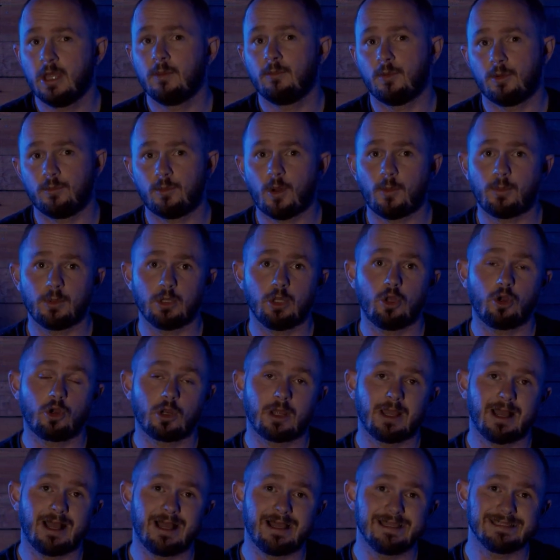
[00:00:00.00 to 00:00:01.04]
But pop a long
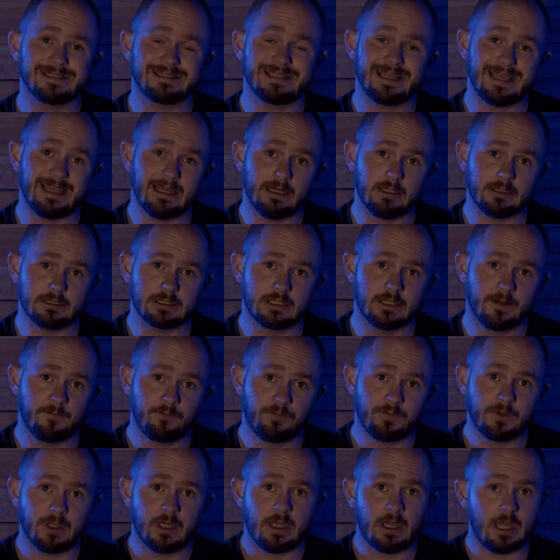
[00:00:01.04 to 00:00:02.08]
cast out,
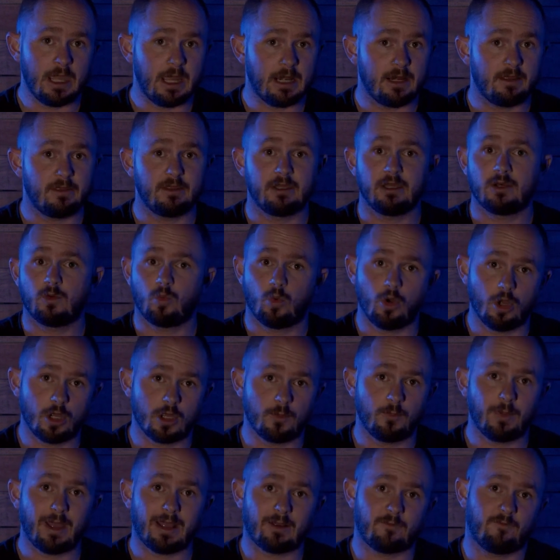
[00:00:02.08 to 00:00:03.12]
and either you're going to work
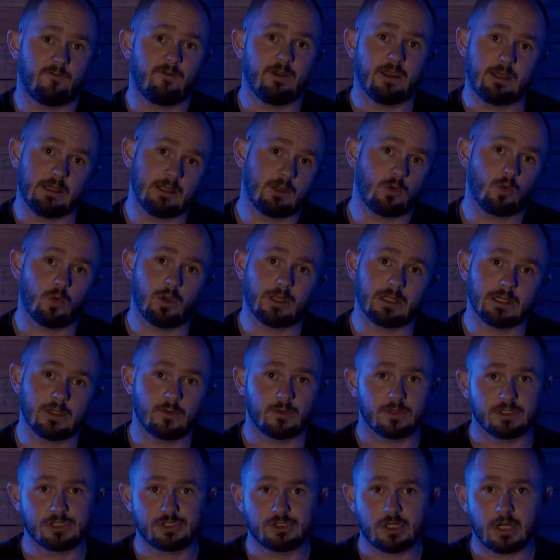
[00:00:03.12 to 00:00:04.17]
it back fairly quickly
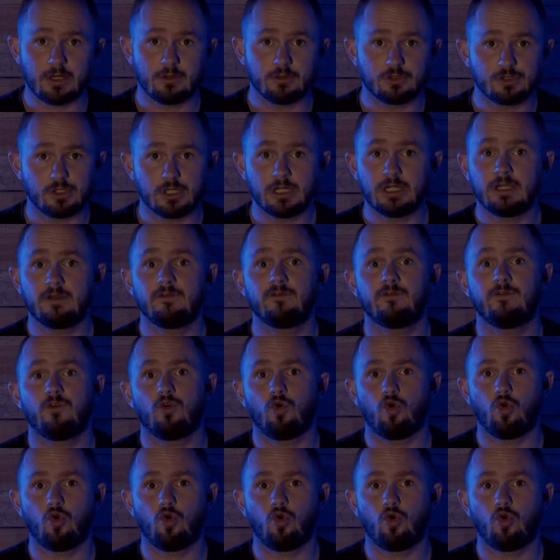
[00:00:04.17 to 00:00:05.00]
with a straight retrieve,